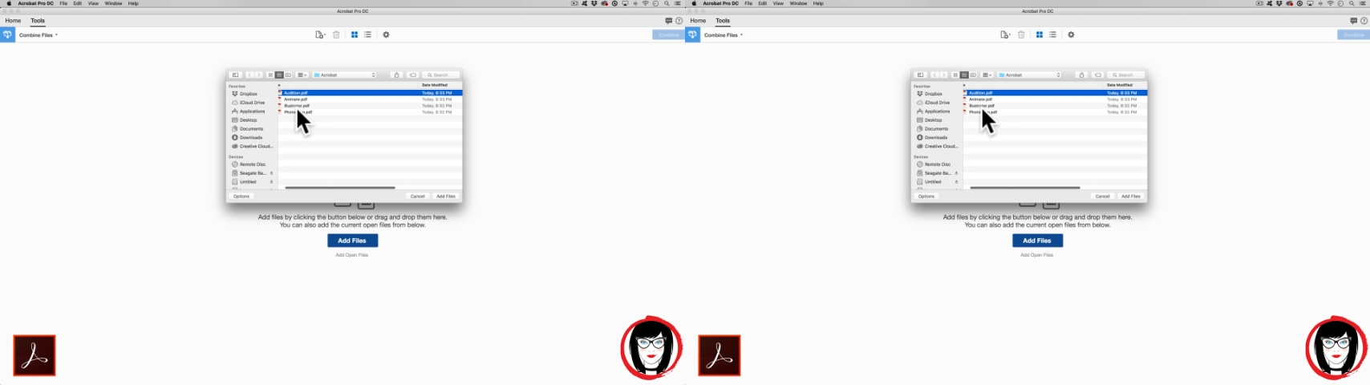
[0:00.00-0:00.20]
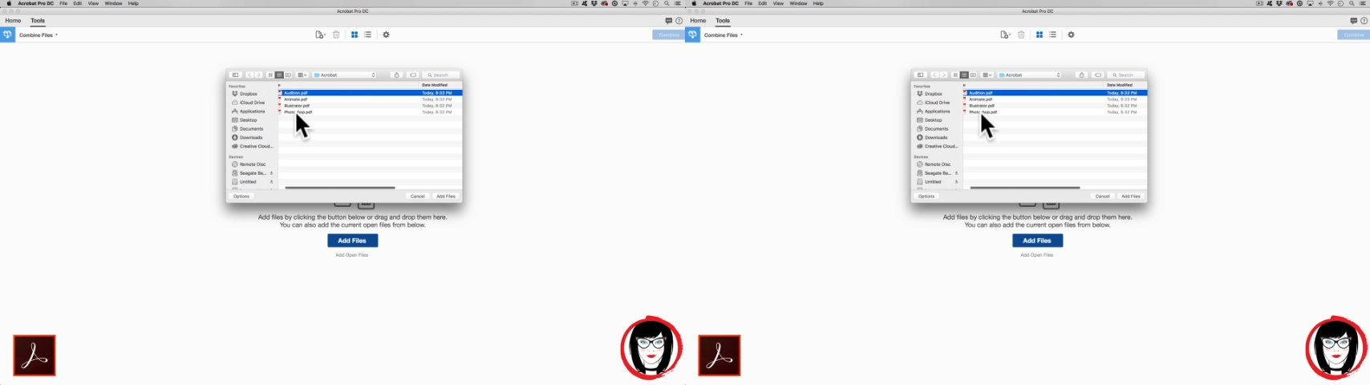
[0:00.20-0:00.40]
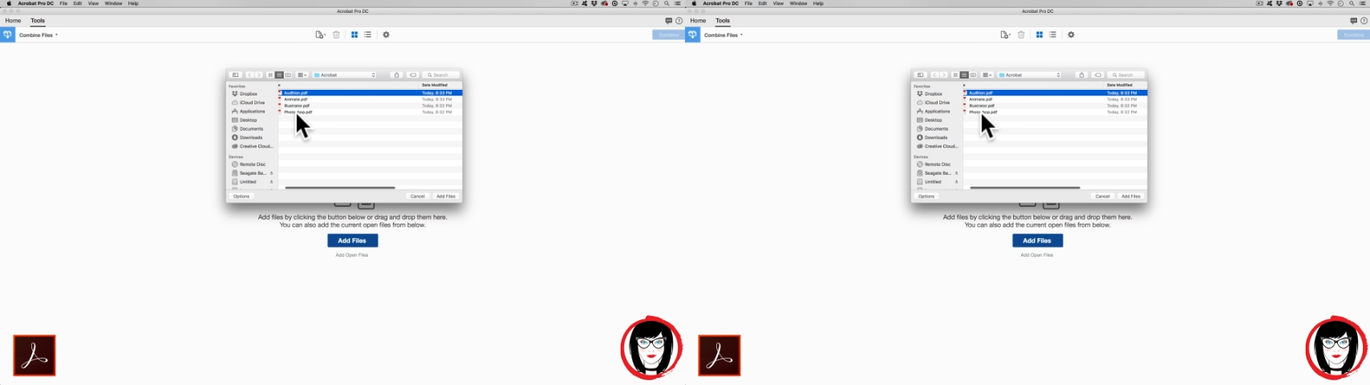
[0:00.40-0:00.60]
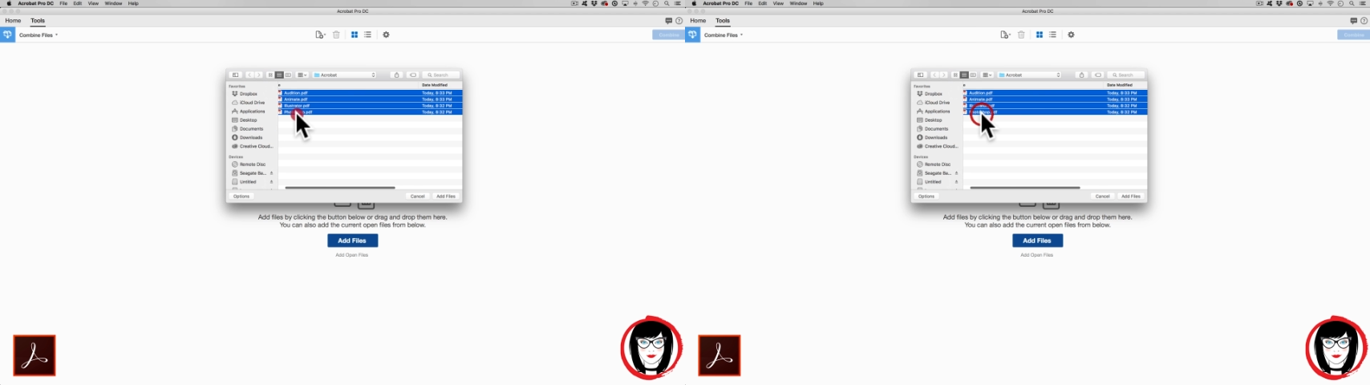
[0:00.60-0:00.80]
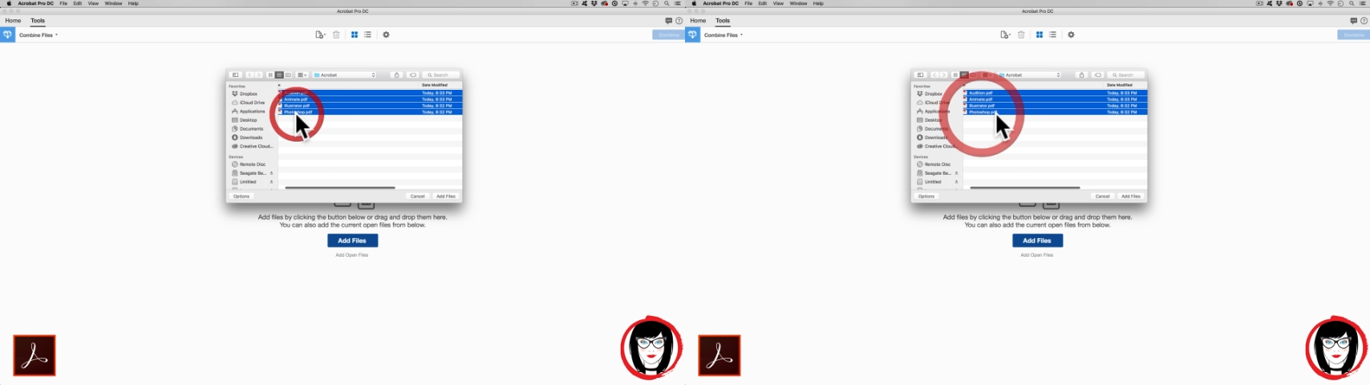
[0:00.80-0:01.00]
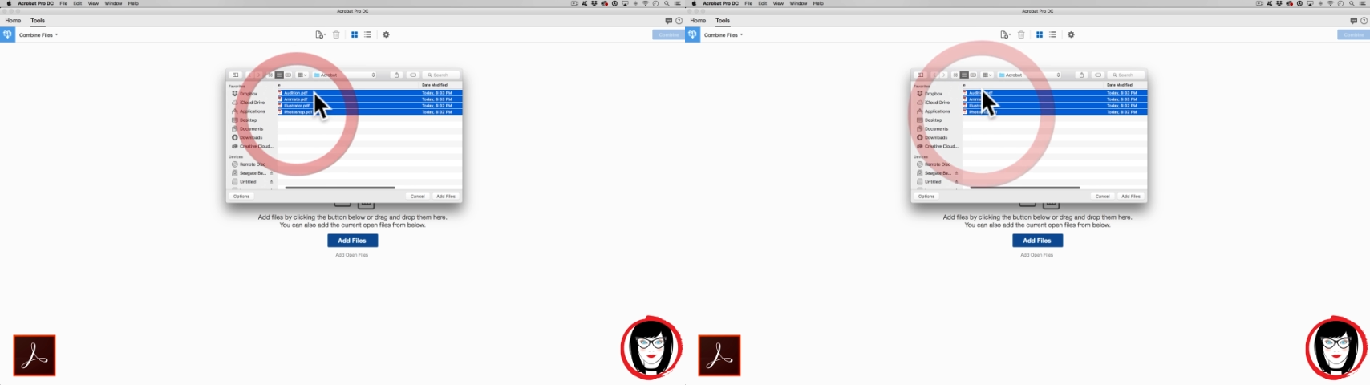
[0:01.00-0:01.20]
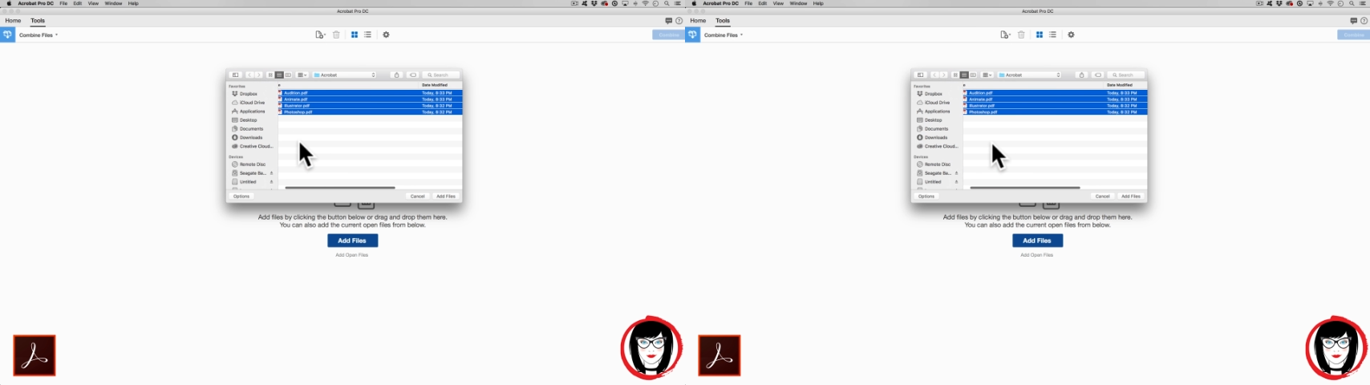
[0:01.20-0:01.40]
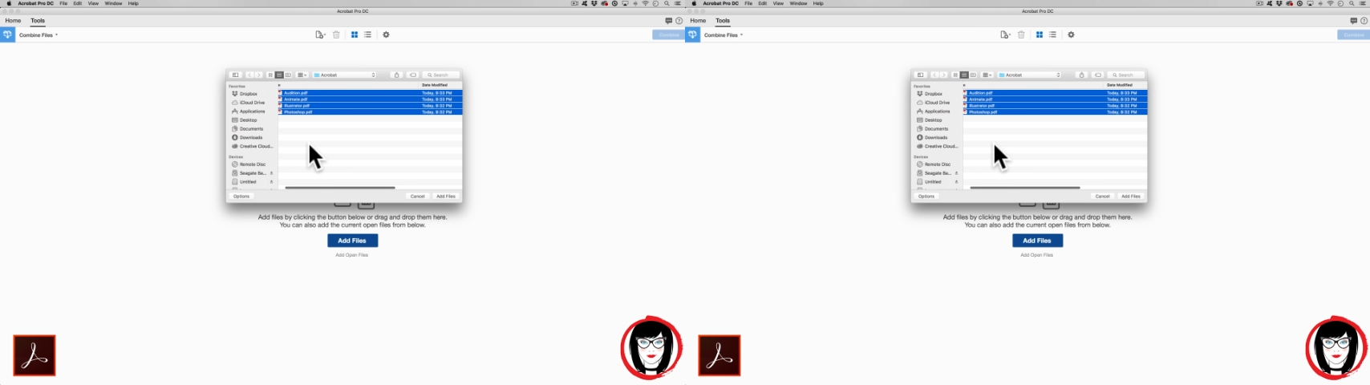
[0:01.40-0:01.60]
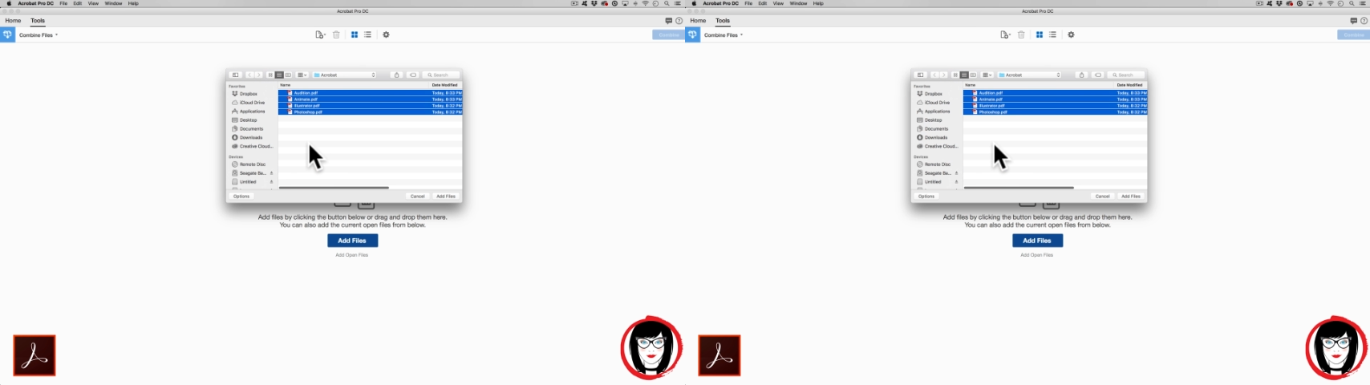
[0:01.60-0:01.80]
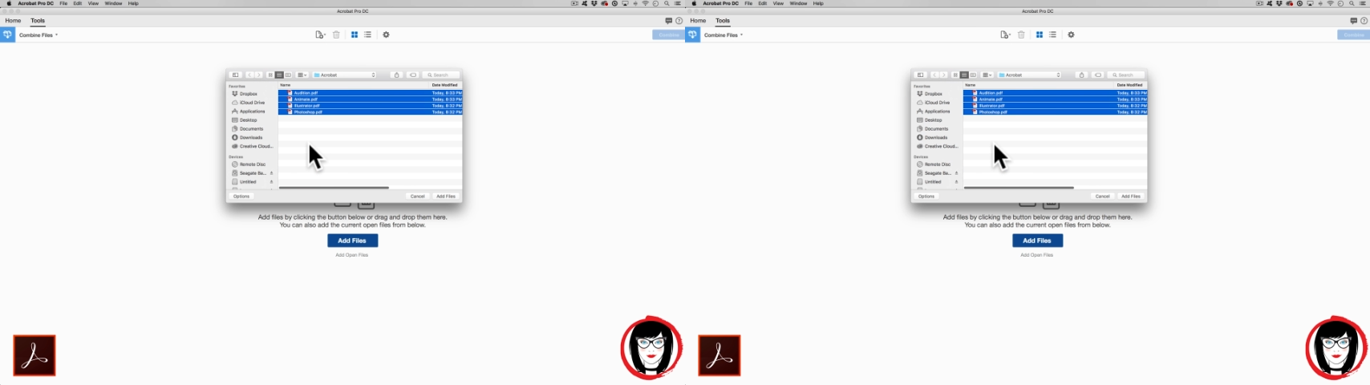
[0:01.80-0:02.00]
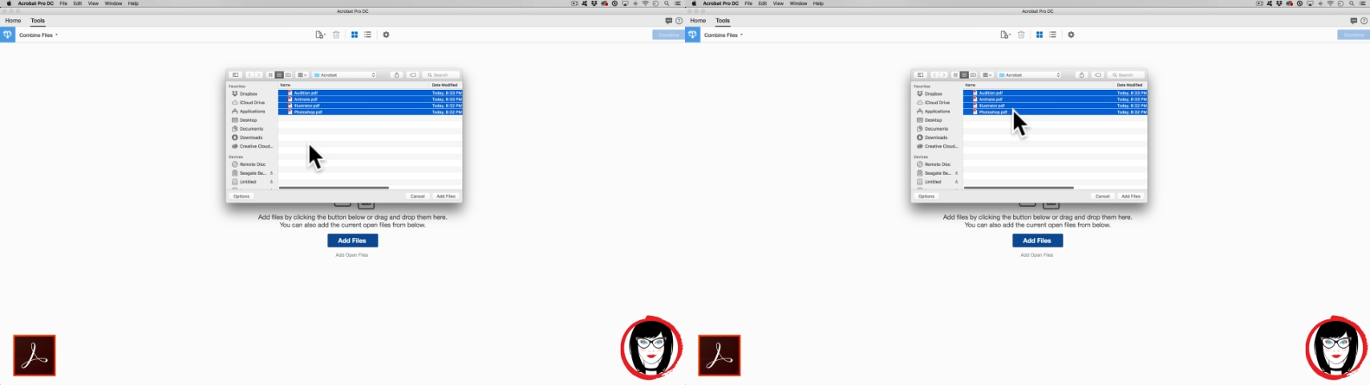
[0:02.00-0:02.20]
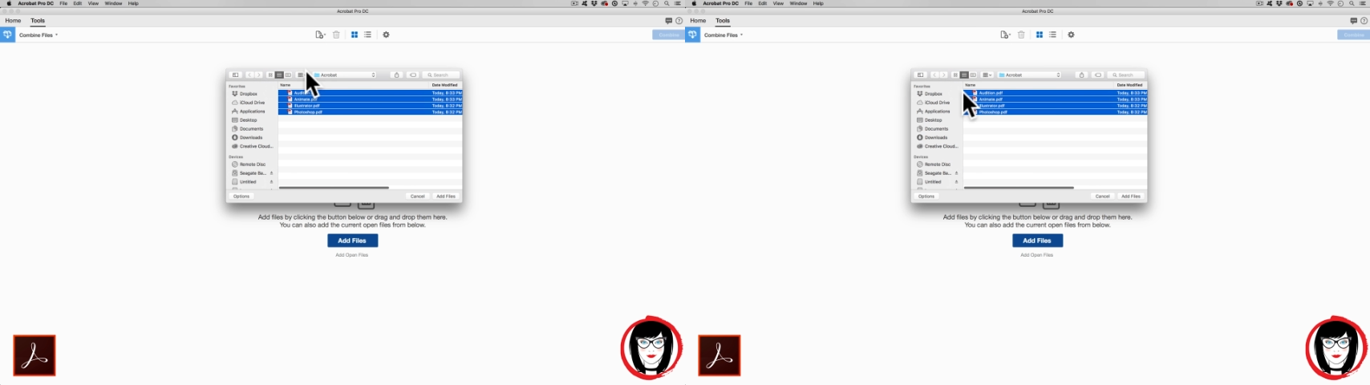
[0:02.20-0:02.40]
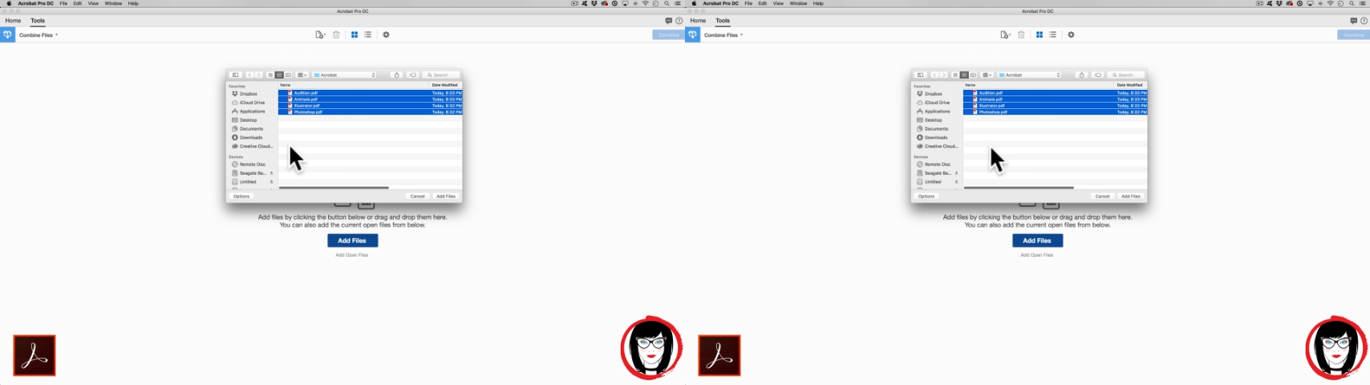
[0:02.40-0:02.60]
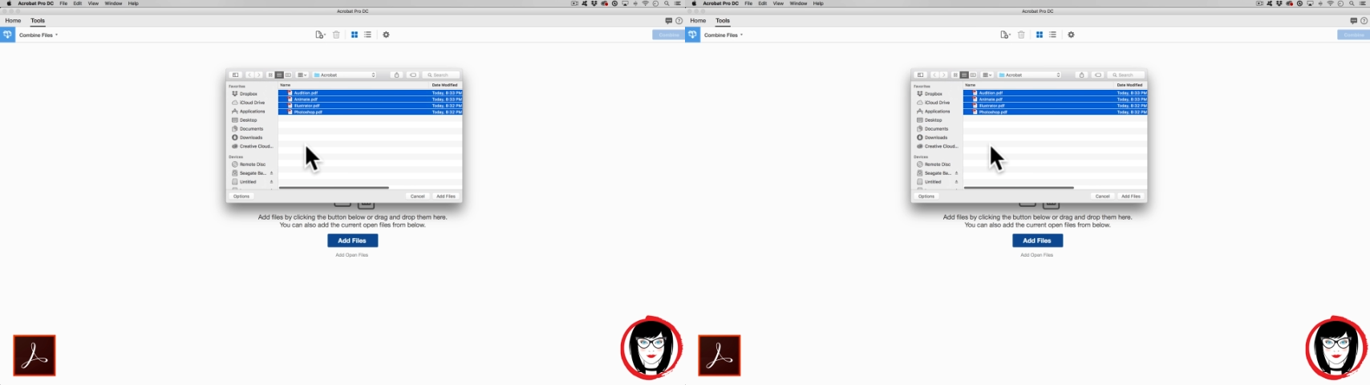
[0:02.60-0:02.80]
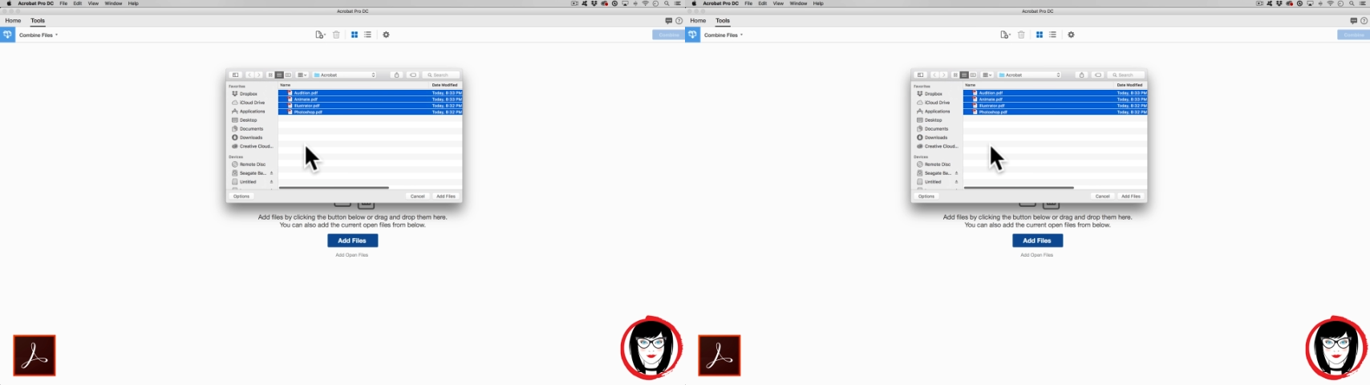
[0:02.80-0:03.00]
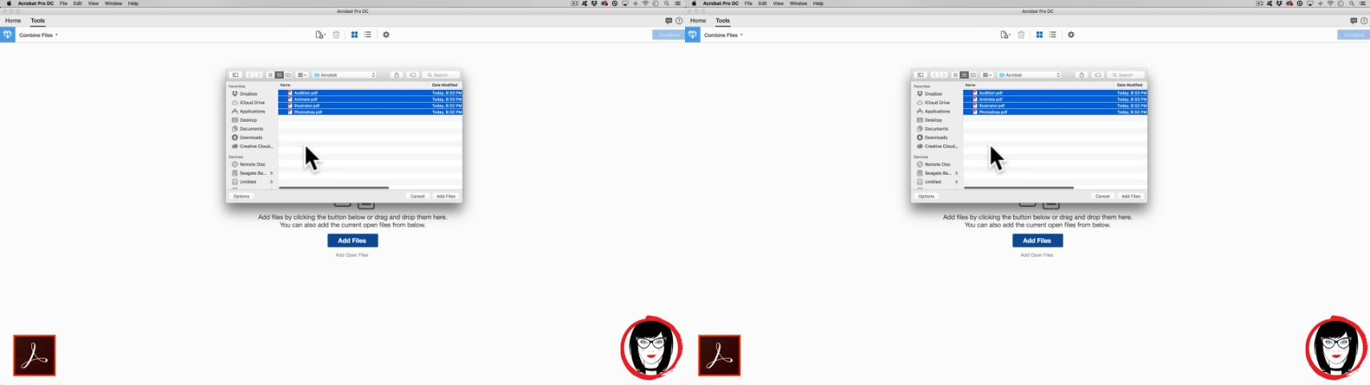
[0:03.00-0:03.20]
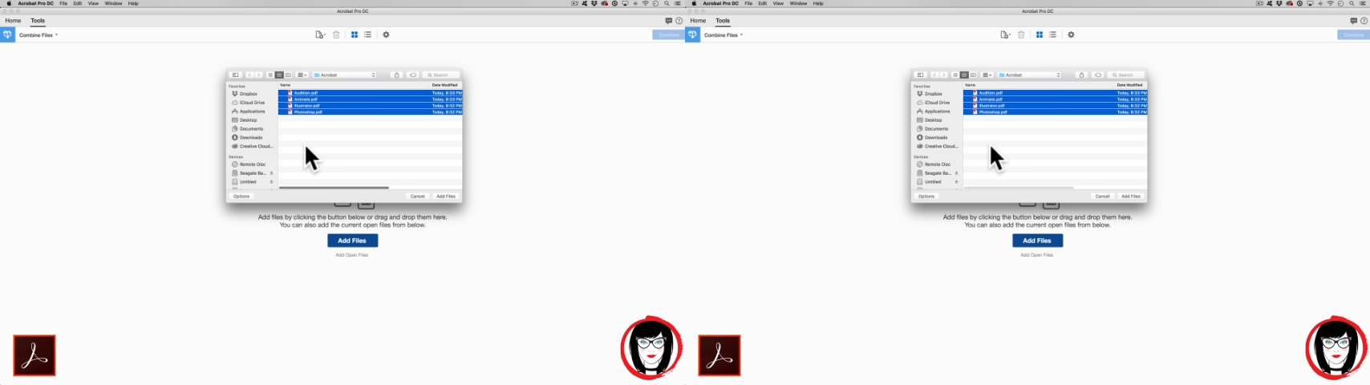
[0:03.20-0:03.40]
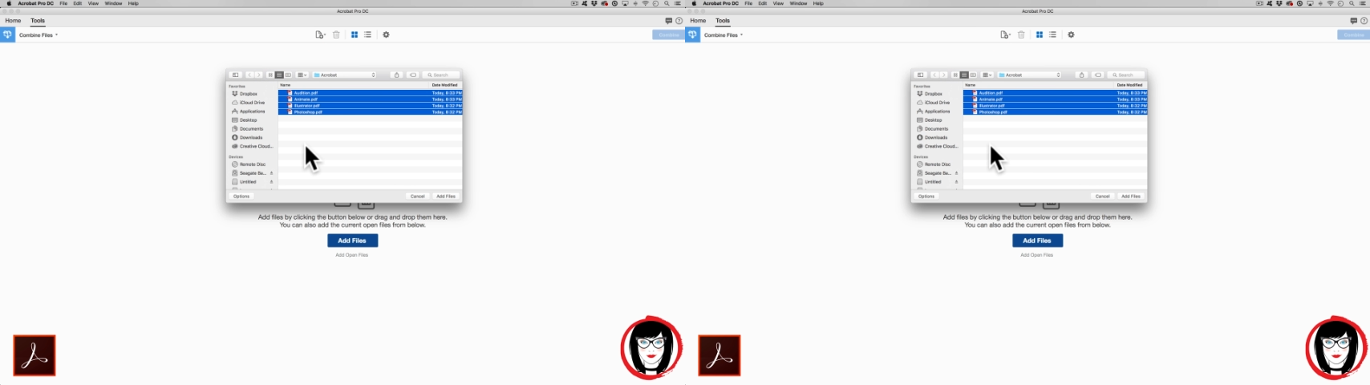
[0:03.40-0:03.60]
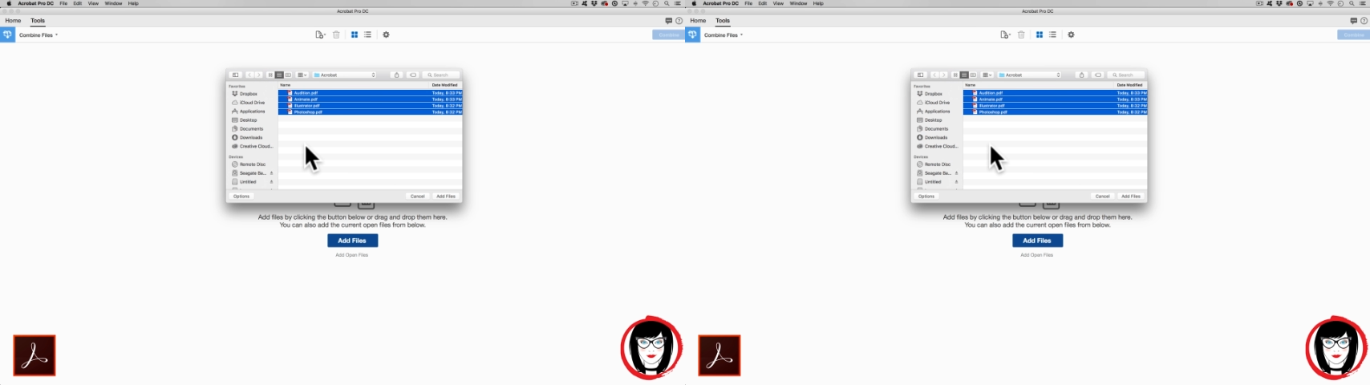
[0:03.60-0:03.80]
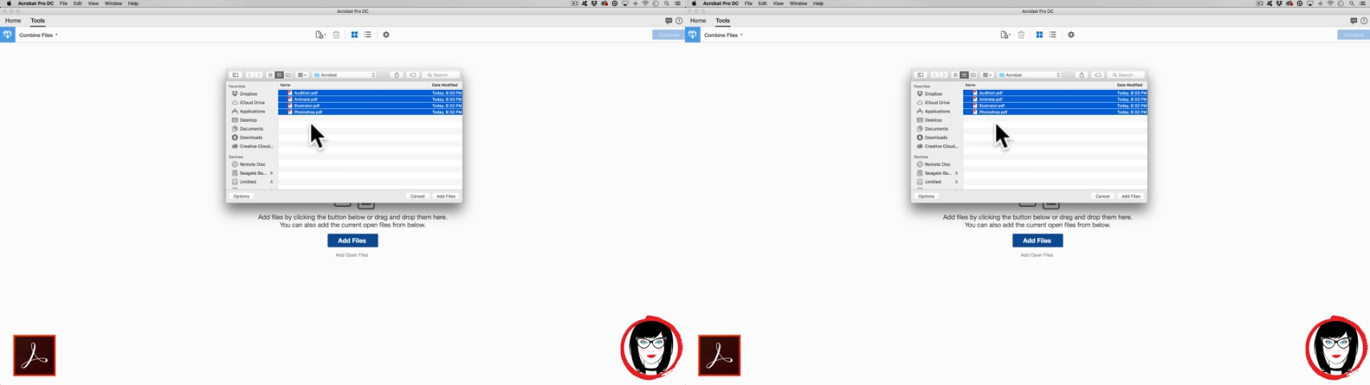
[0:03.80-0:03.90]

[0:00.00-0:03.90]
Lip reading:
No face is visible, so there are no lips to read.